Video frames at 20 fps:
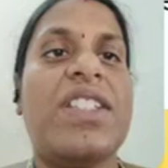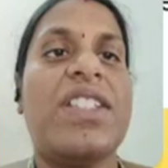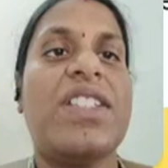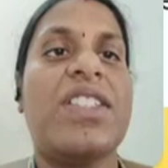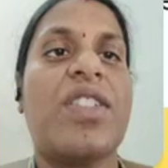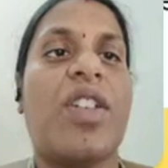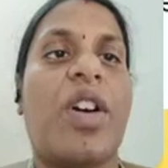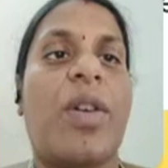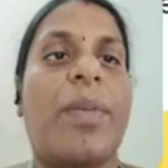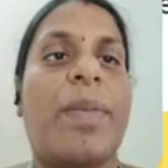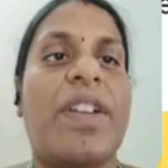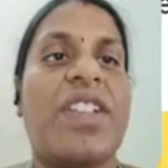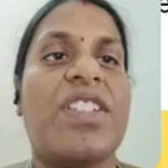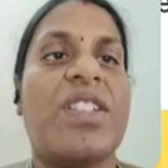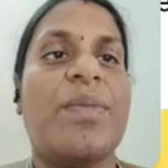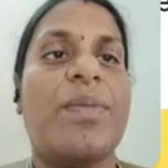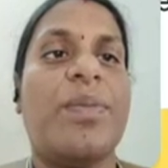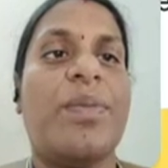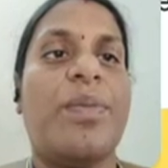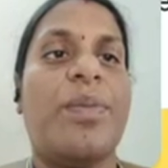its
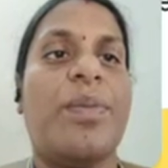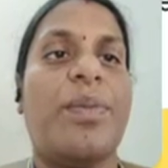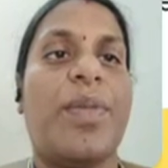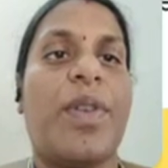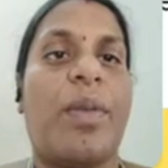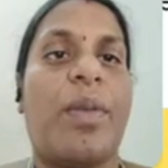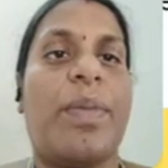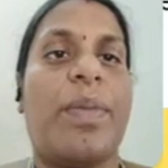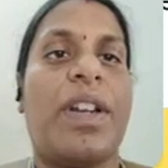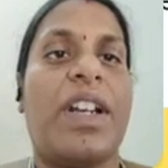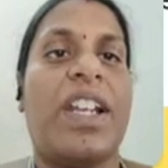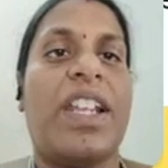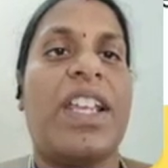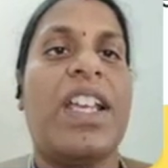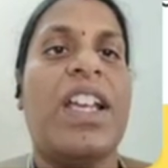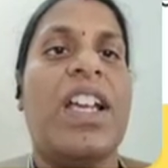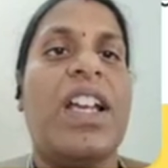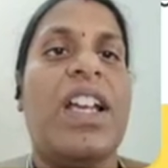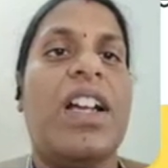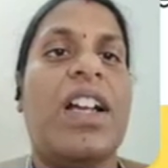operation properly.
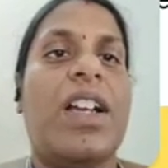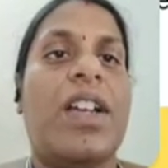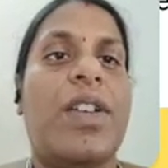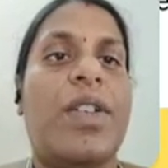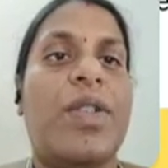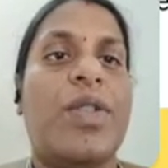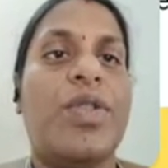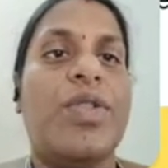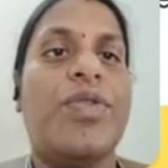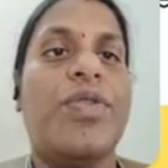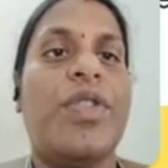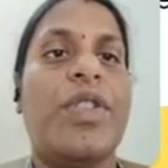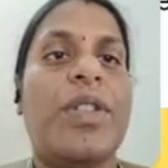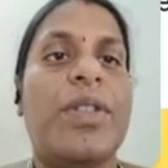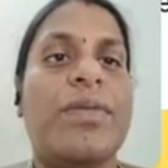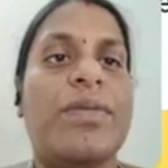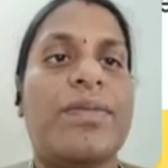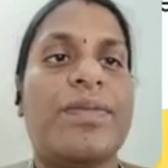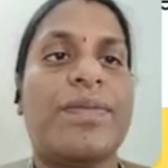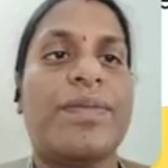A useful
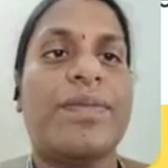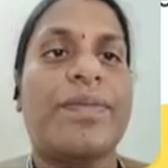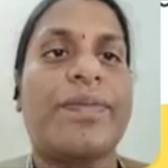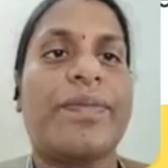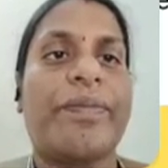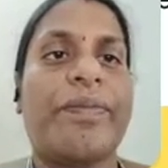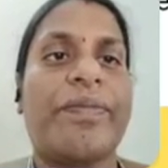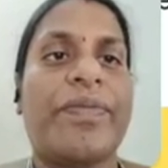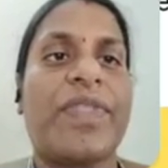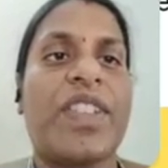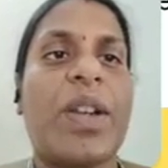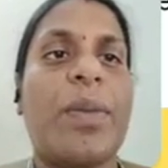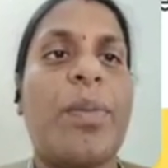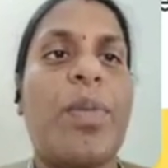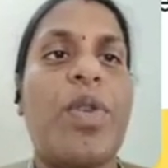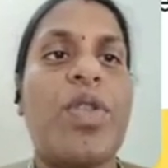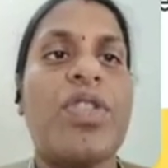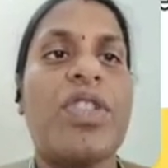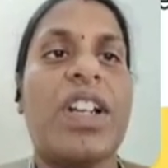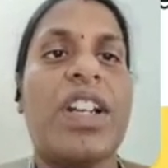
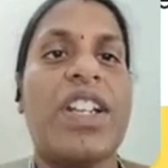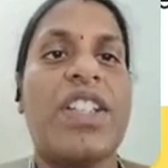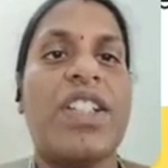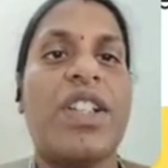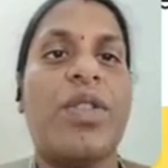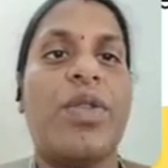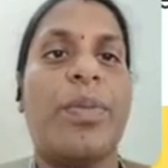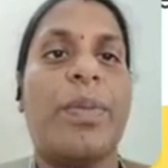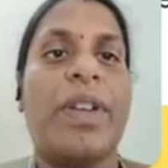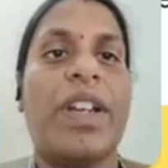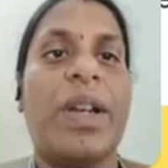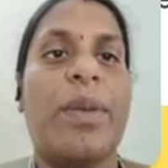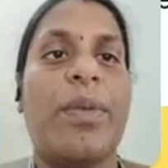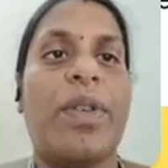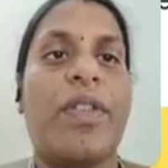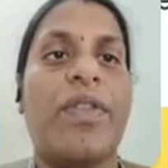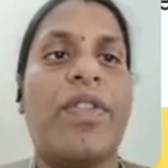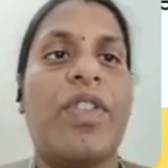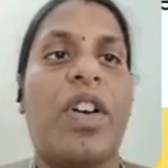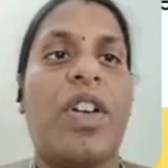post condition would be
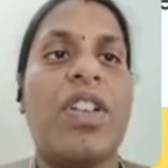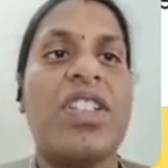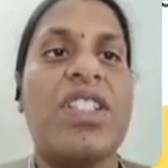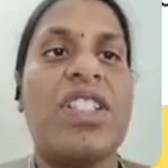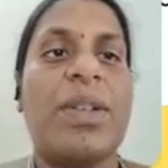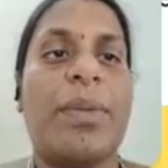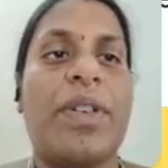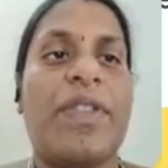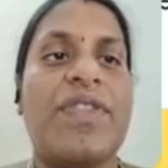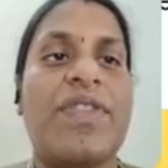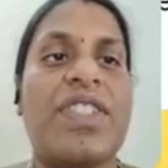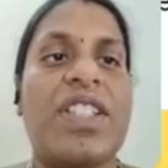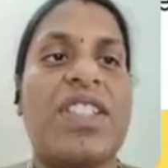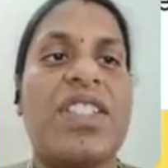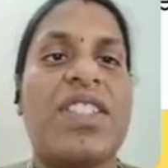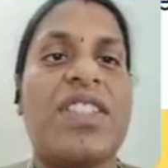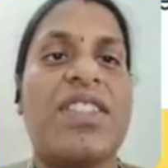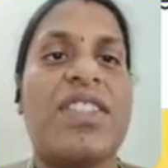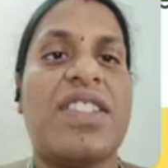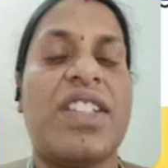number of dollars, number of
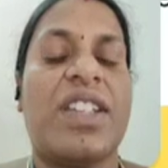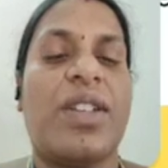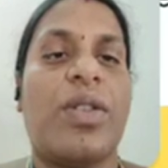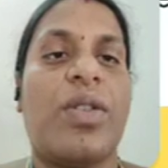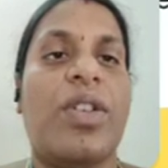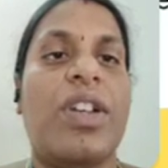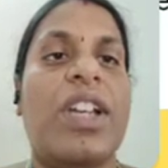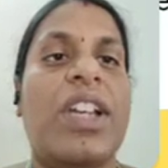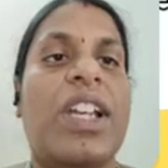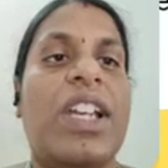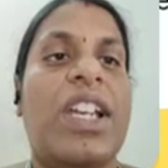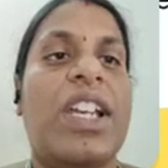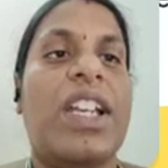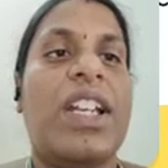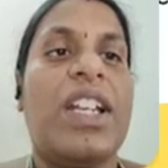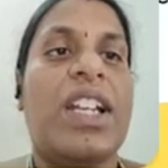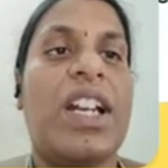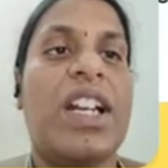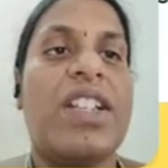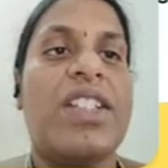cents is 0.
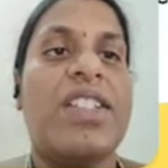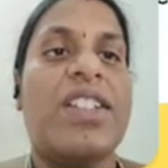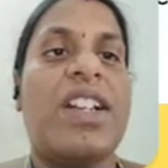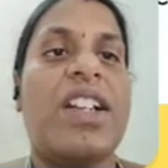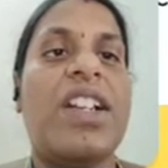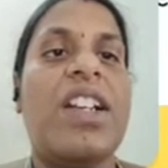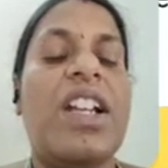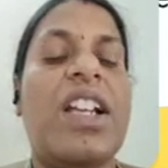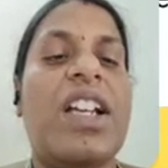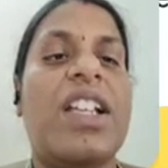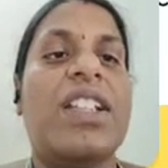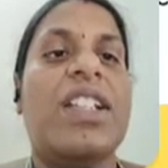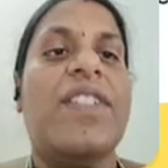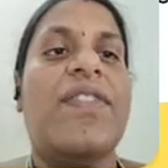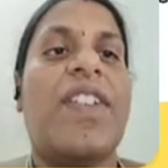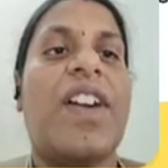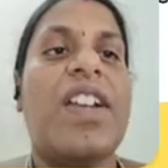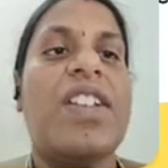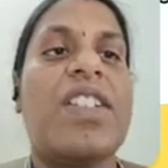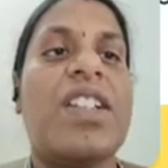In addition, the
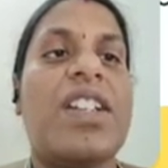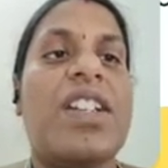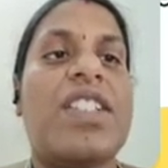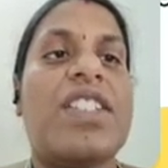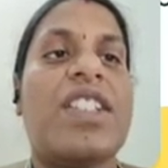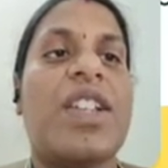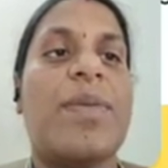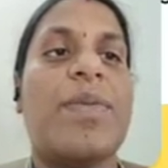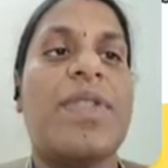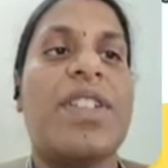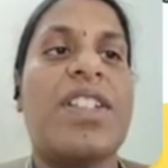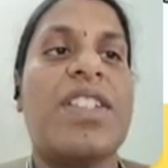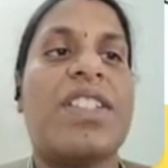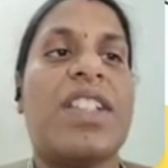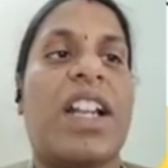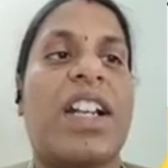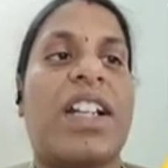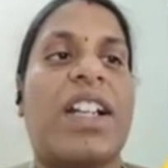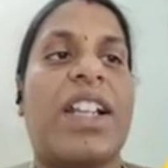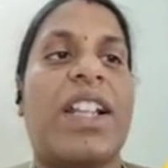functional description is
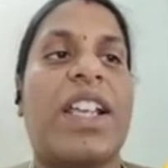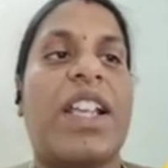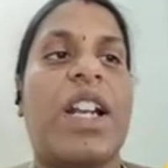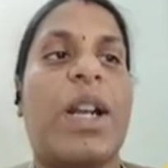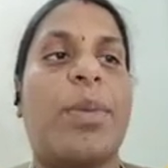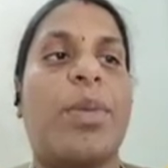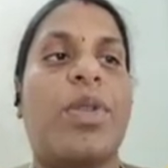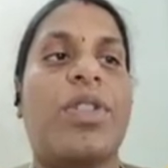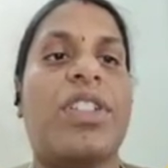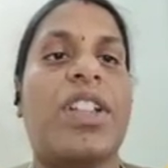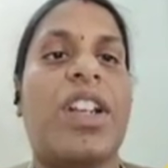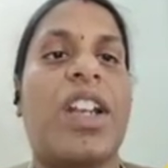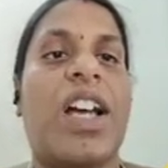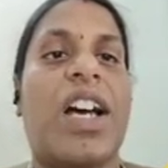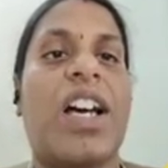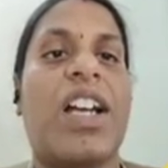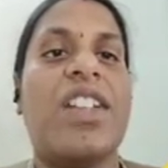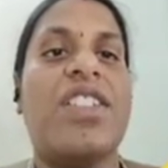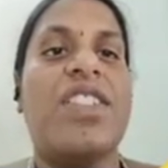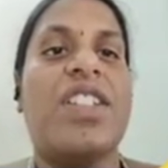unclear about the
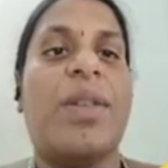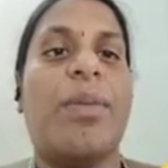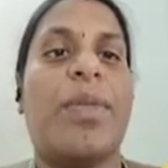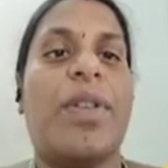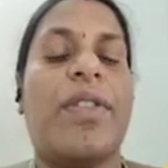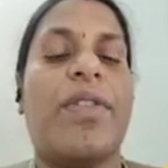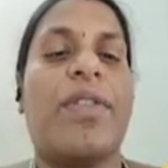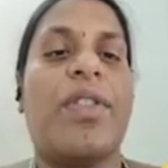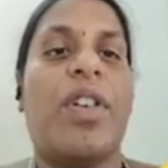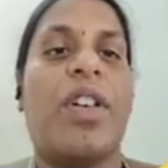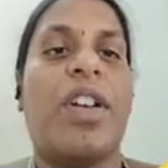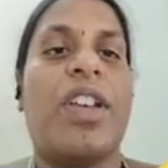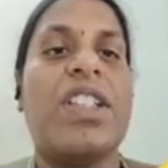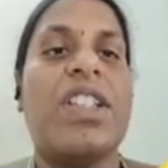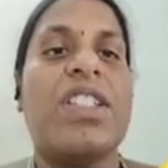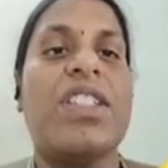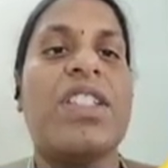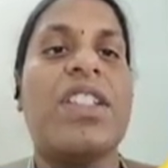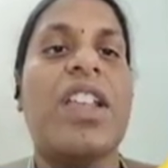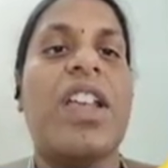large number of
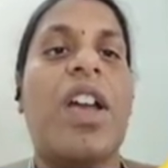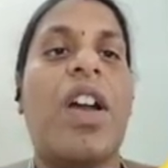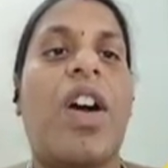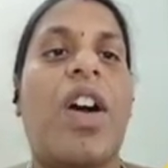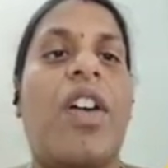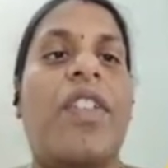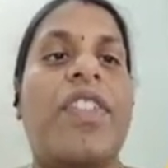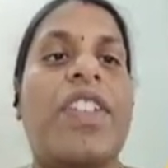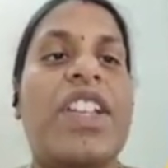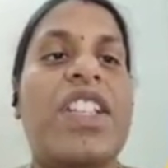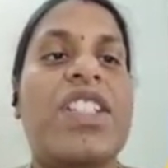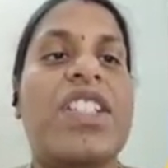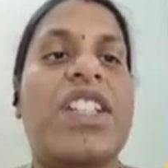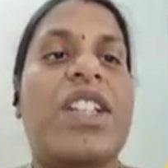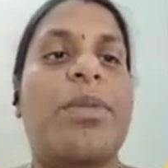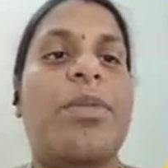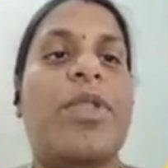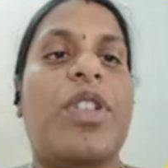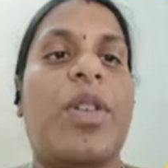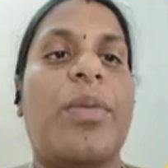coins of each
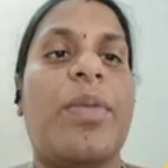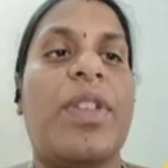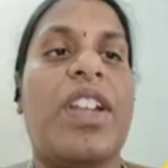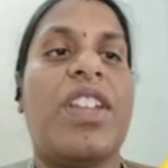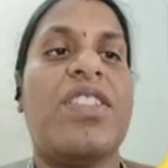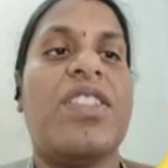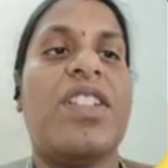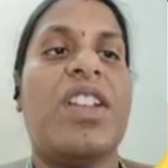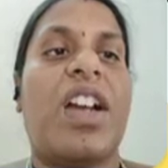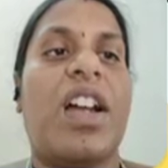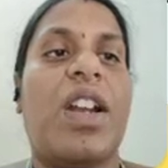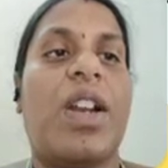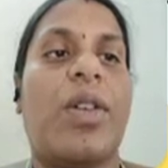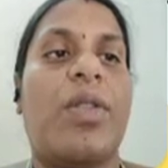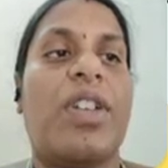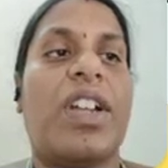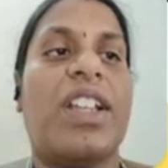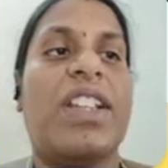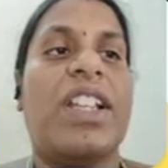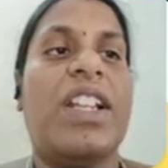denomination
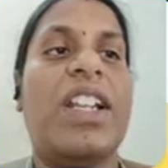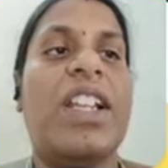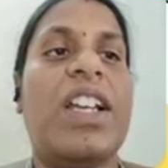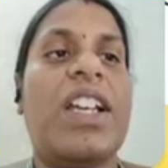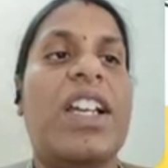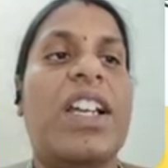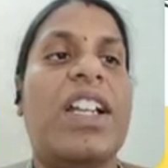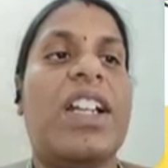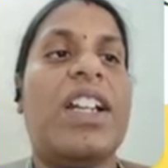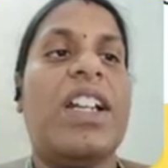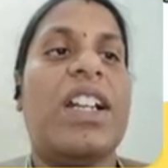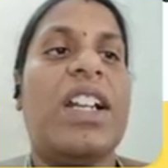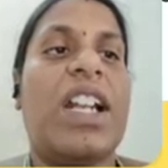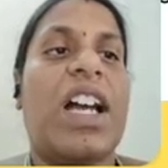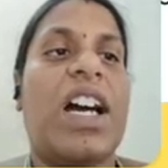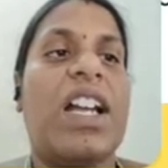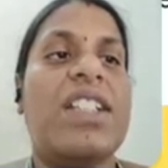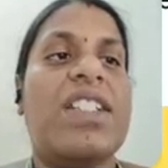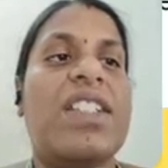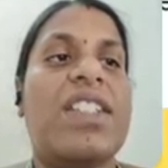allowed, and the
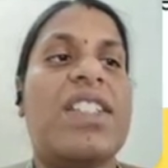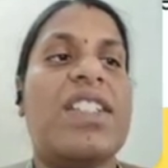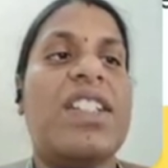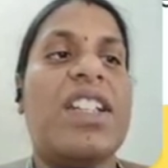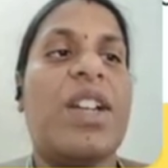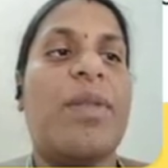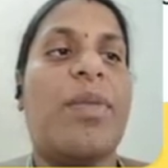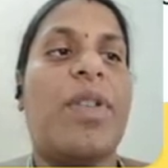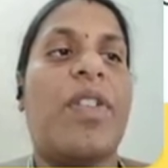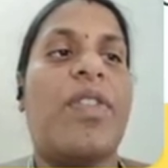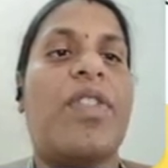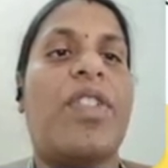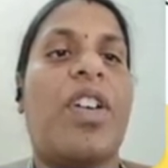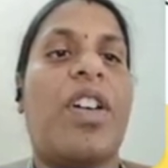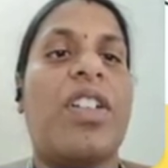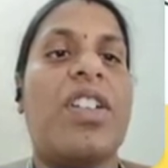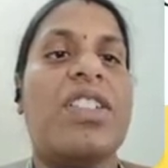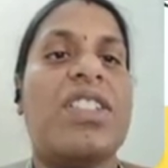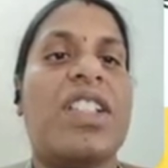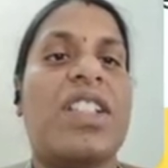largest number of
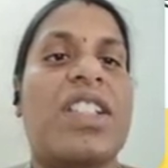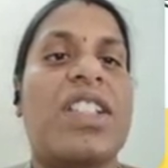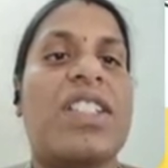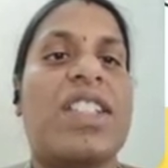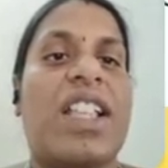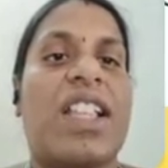dollars and the